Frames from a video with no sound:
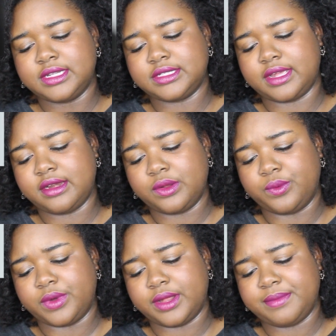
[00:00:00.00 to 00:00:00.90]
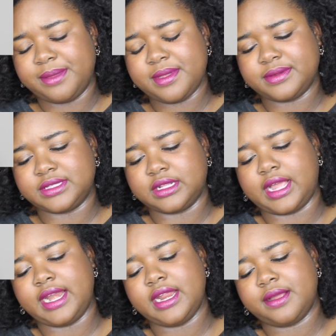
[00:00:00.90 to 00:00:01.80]
So I don't know what, maybe it was the
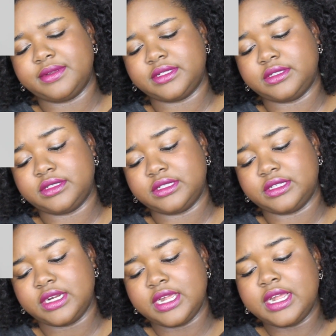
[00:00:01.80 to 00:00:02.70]
lighting I was under.